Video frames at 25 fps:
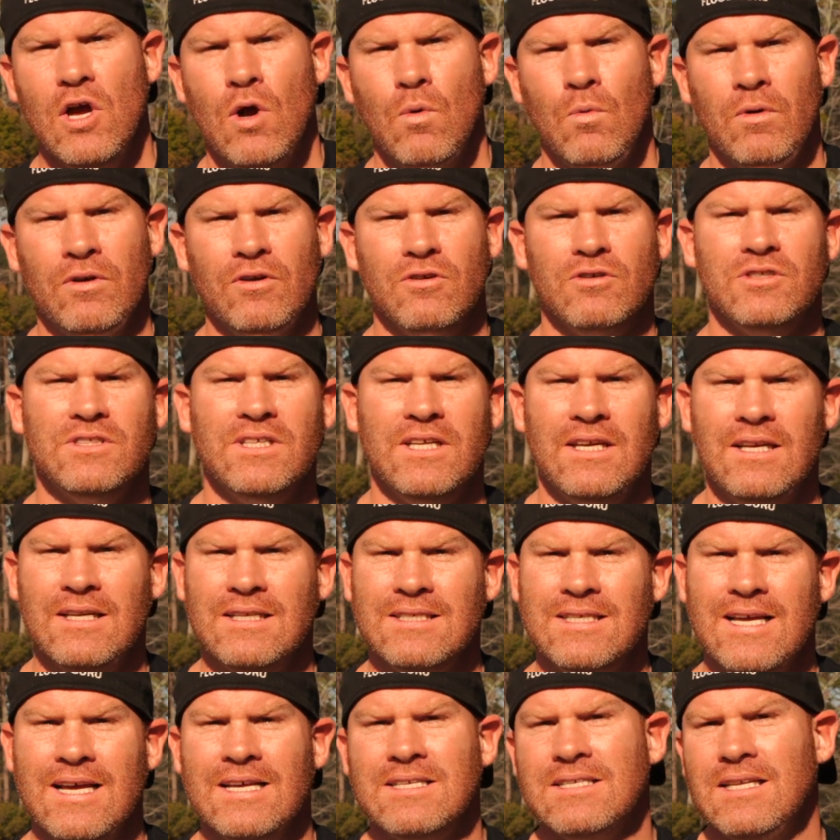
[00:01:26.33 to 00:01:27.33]
when you're sending
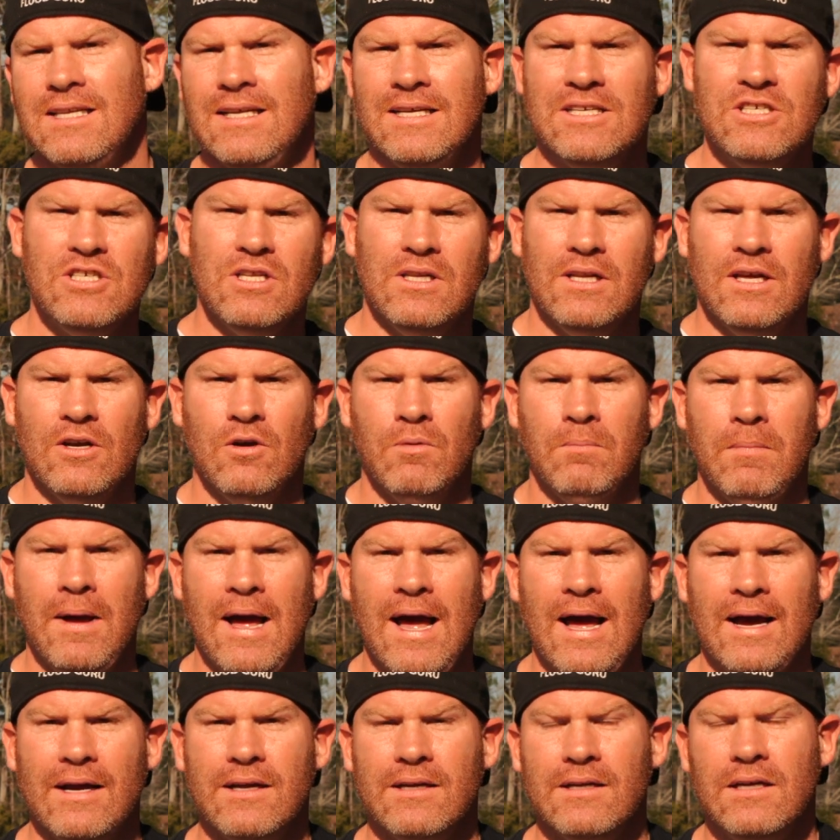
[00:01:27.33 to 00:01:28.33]
this cancellation letter
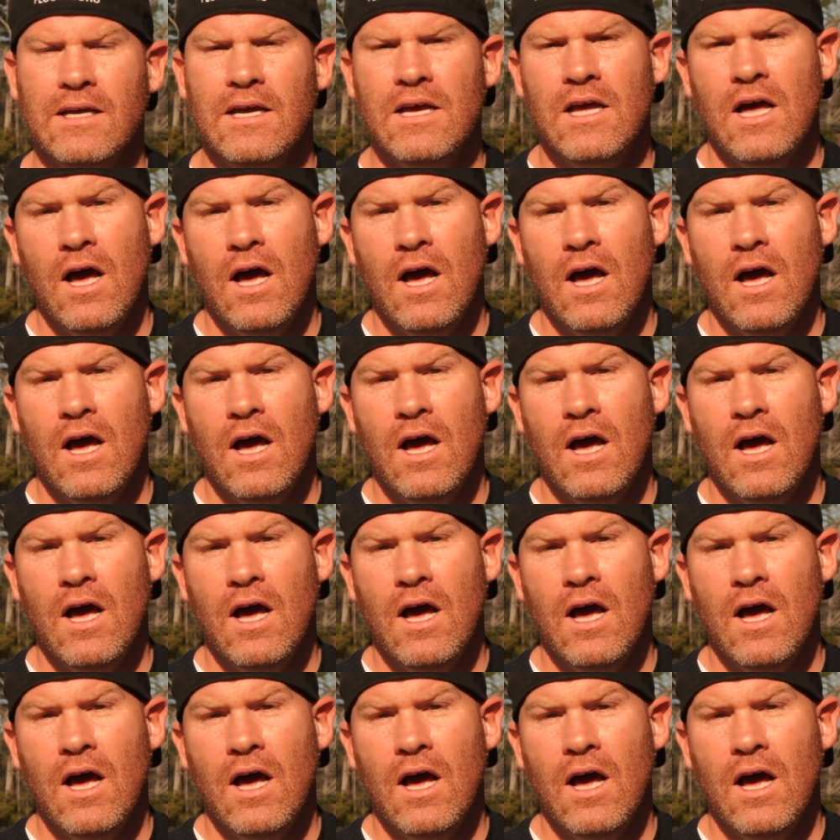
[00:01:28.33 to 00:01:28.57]
back.